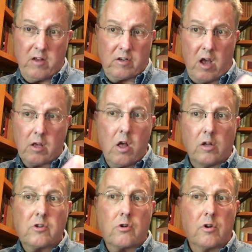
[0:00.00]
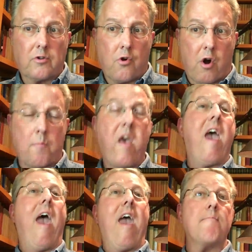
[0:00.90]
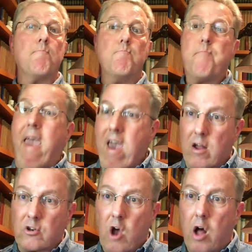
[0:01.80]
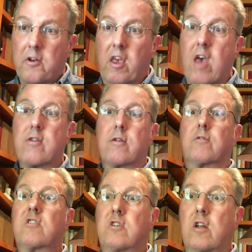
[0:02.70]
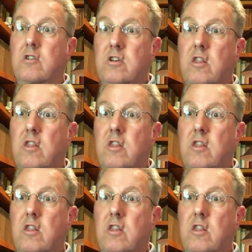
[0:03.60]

as a cultural norm and banned altogether to,